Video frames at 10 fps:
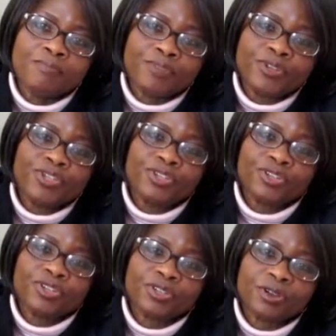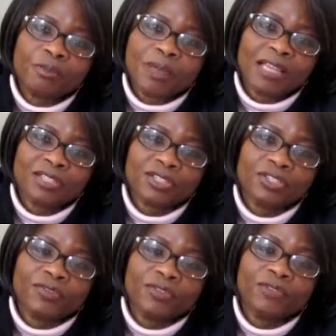preachers or
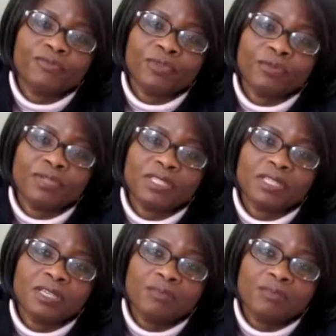pastors of influence,